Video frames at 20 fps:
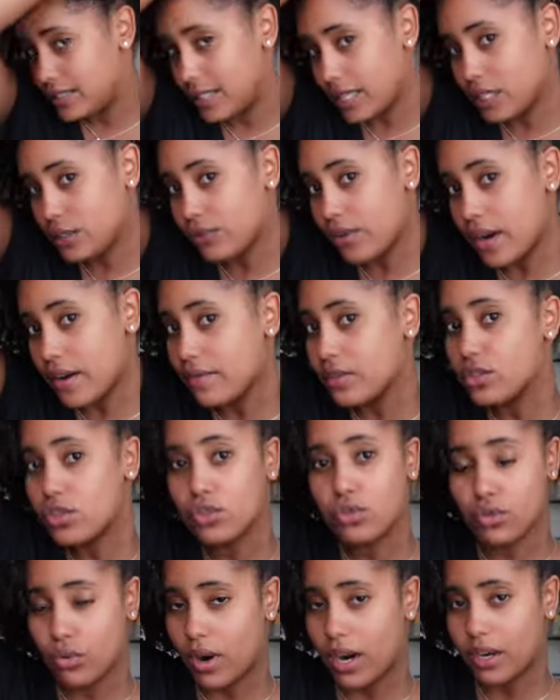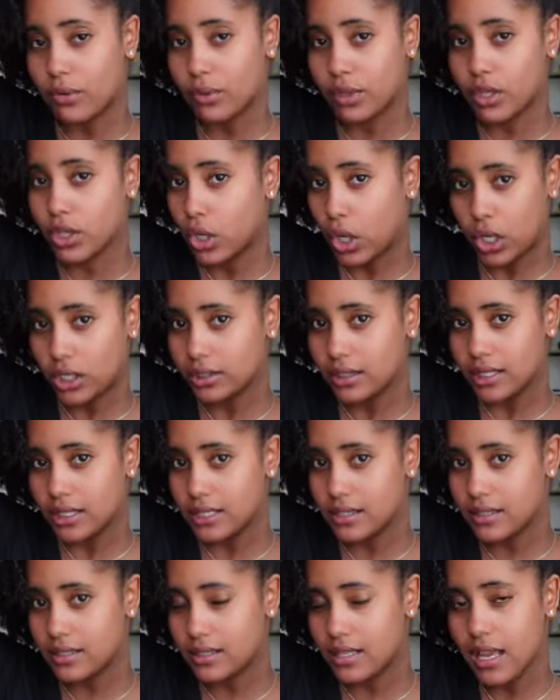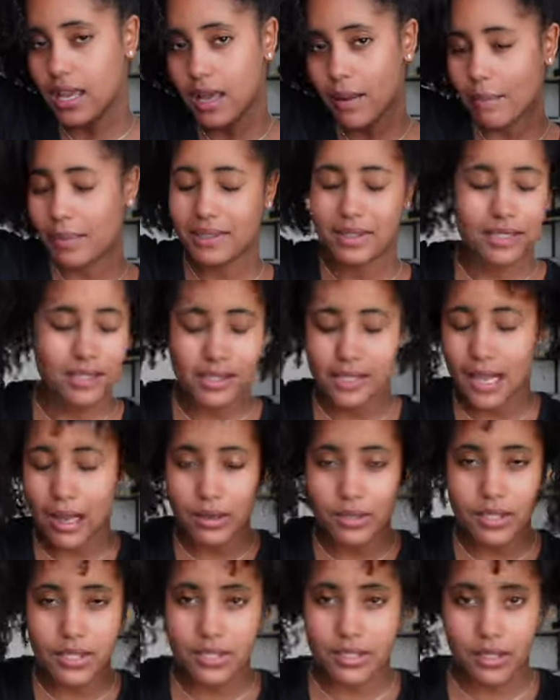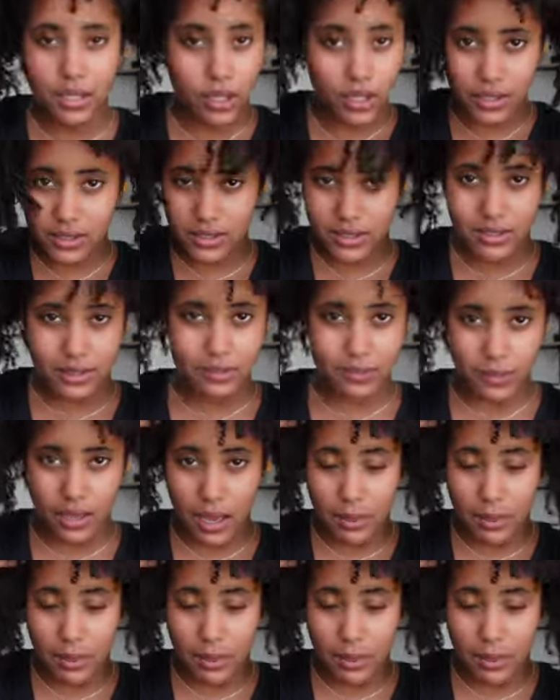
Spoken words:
takes forever to dry regardless, but this is how it looks.